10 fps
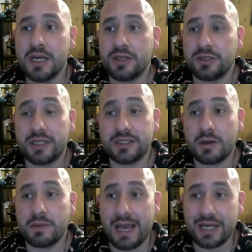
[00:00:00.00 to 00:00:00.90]
So let's
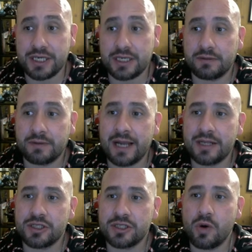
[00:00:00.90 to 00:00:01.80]
start with Magic,
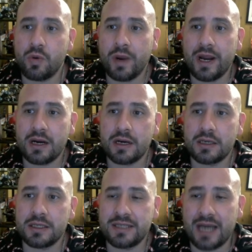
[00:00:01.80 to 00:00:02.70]
right? So
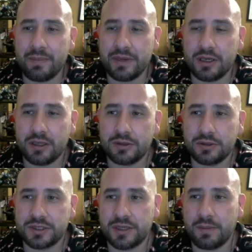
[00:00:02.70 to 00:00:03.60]
where
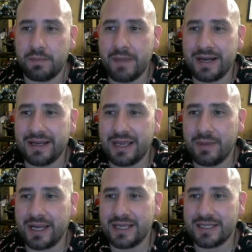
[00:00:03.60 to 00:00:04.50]
Domino's main
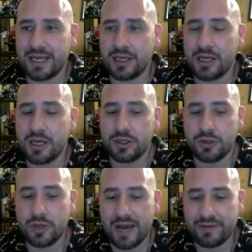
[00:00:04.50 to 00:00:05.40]
gimmick is like
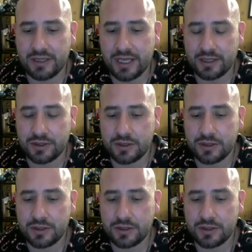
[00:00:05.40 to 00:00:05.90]
you have to like